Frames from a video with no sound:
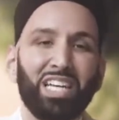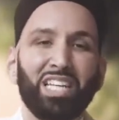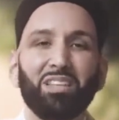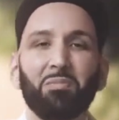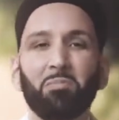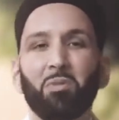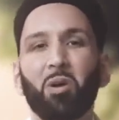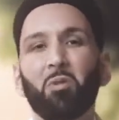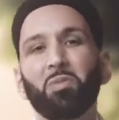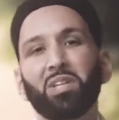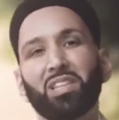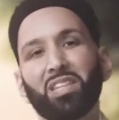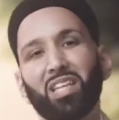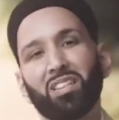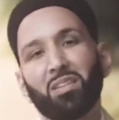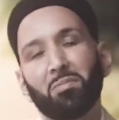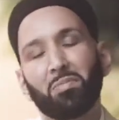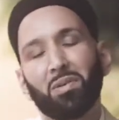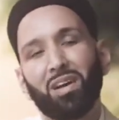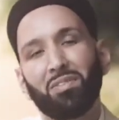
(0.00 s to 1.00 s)
in the moment
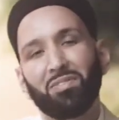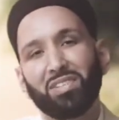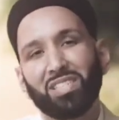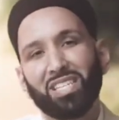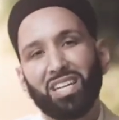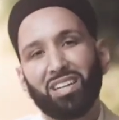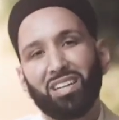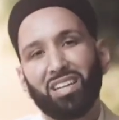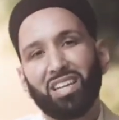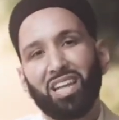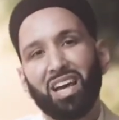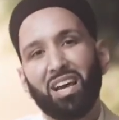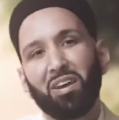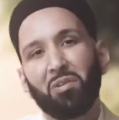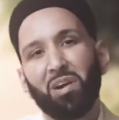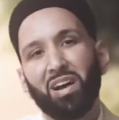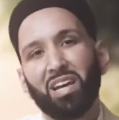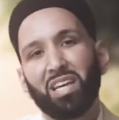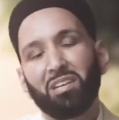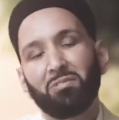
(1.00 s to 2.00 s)
that the Prophet sallallahu
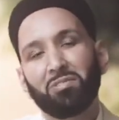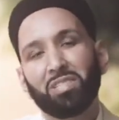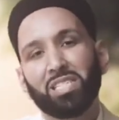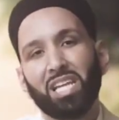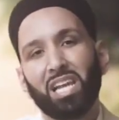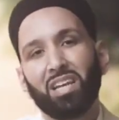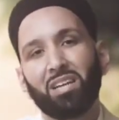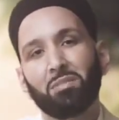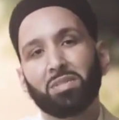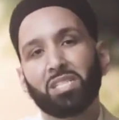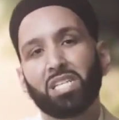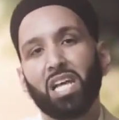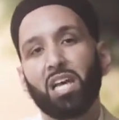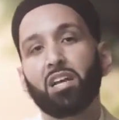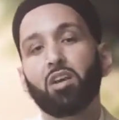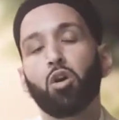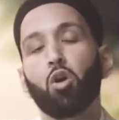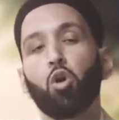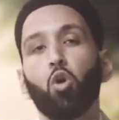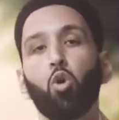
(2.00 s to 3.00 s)
alaihi wasallam
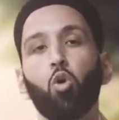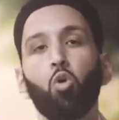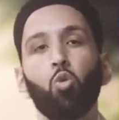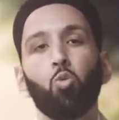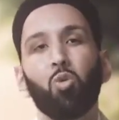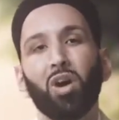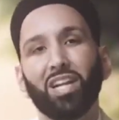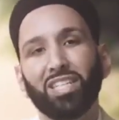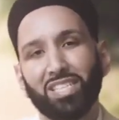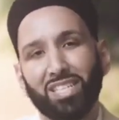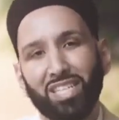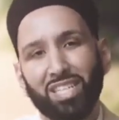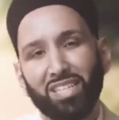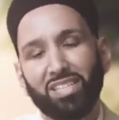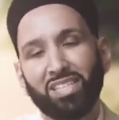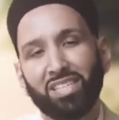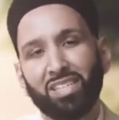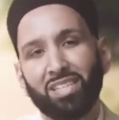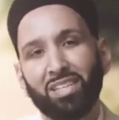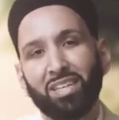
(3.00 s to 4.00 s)
said, who wants
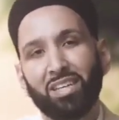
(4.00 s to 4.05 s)
it?